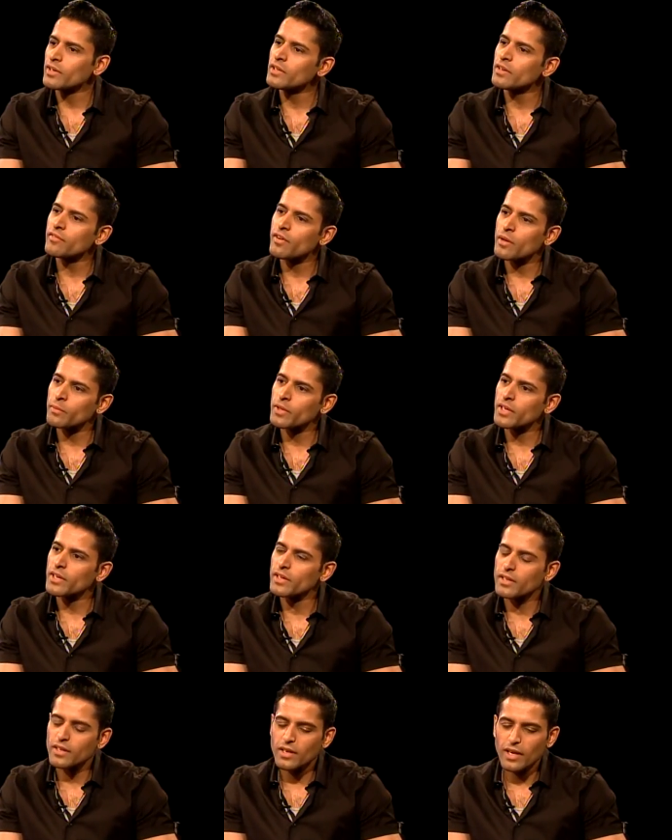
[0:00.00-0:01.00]
Indian family,
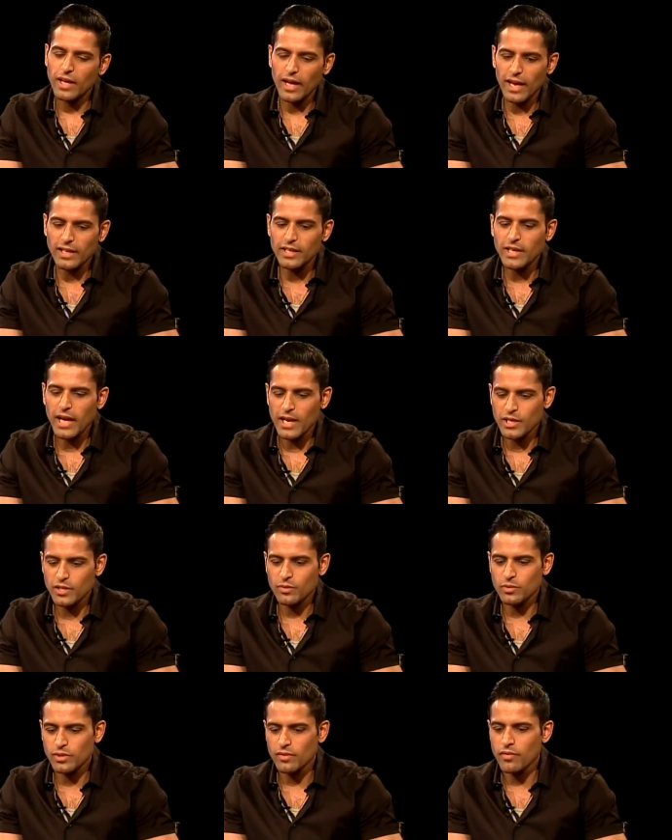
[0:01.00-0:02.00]

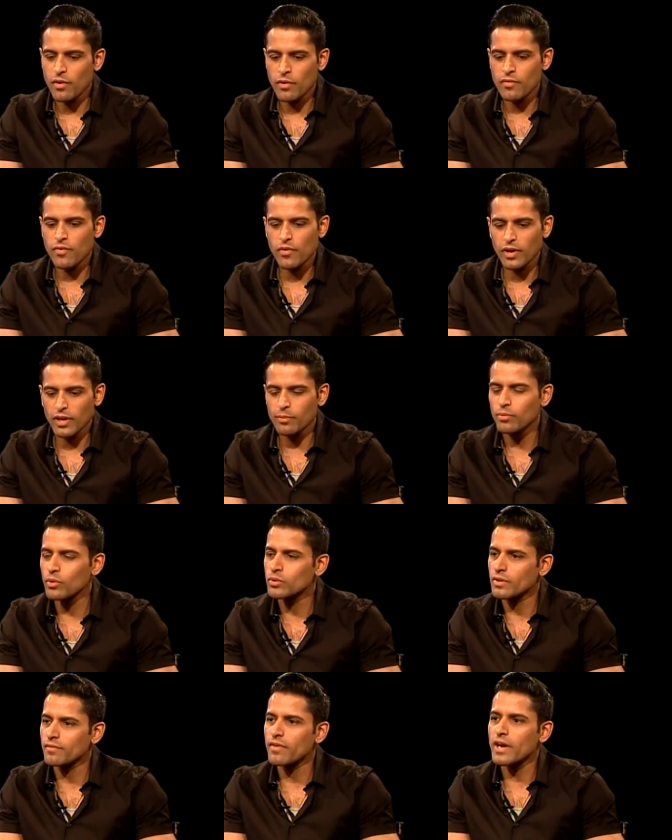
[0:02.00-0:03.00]
education was a very, very
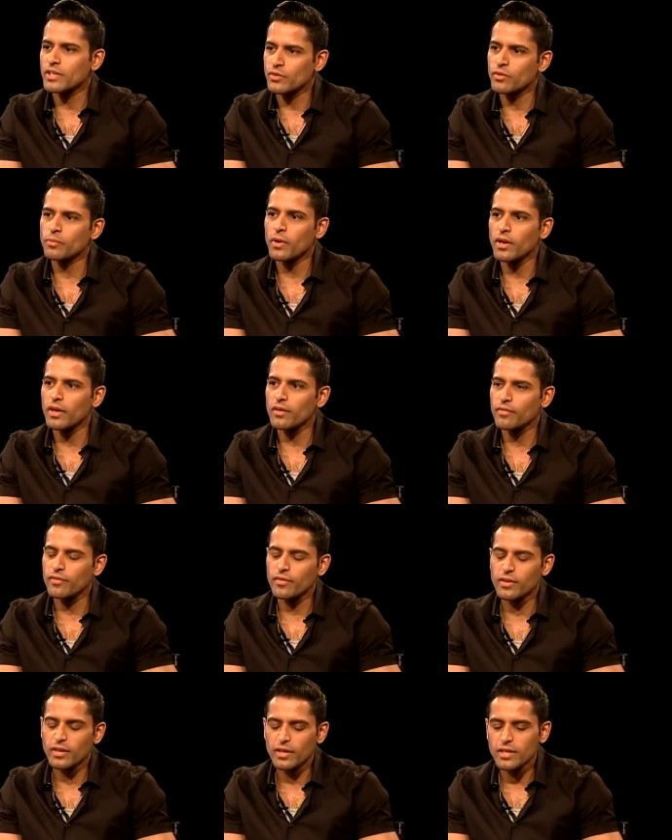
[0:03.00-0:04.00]
important factor in my life.
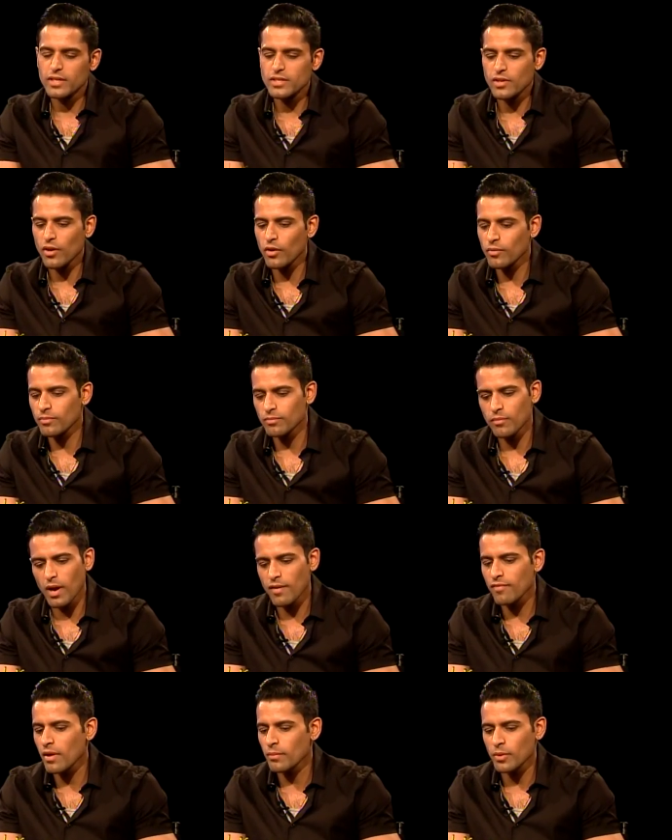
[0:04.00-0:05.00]
So okay.
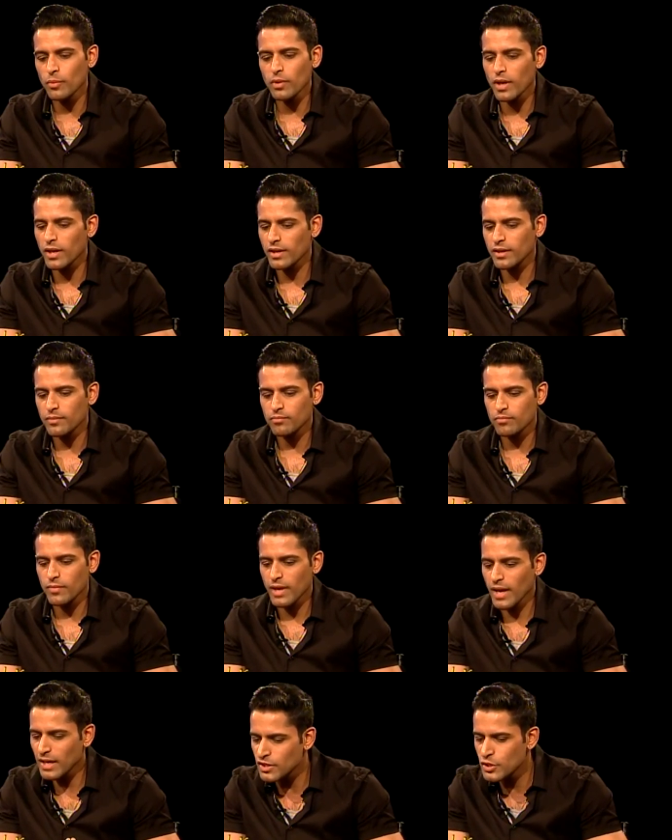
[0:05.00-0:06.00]
my family were like,
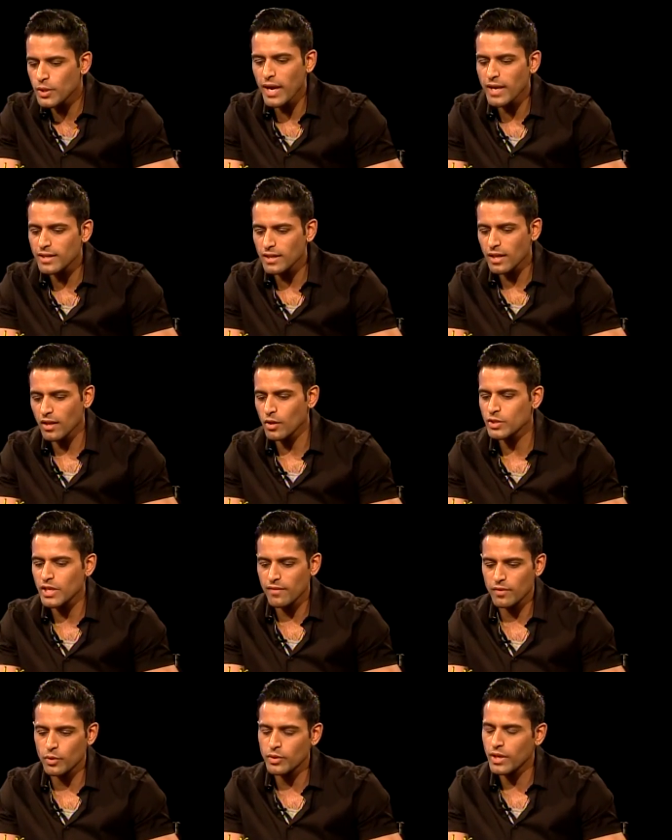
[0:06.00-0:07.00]
educate as long as you
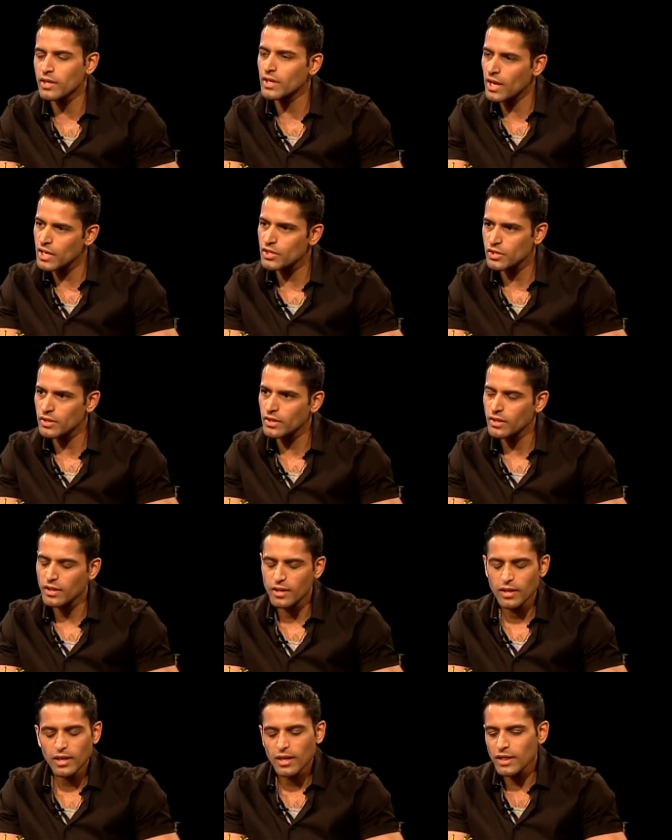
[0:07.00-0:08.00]
have a good education.
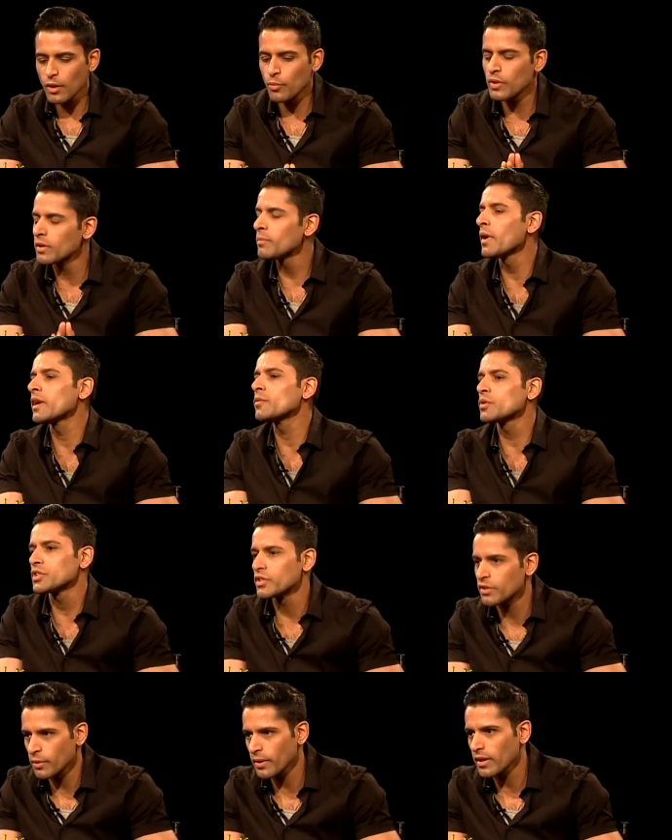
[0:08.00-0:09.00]
Right. And we don't mind what
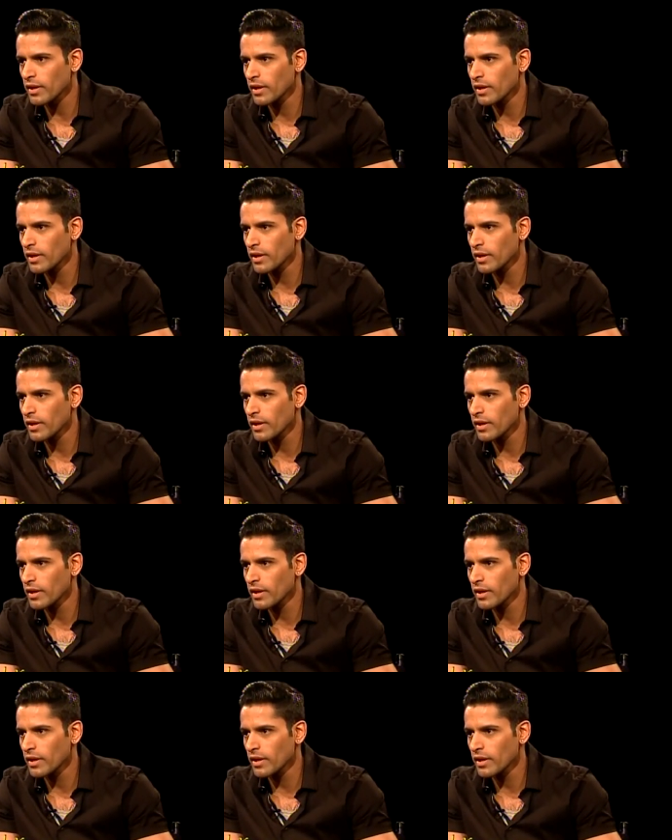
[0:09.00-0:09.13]
you're doing.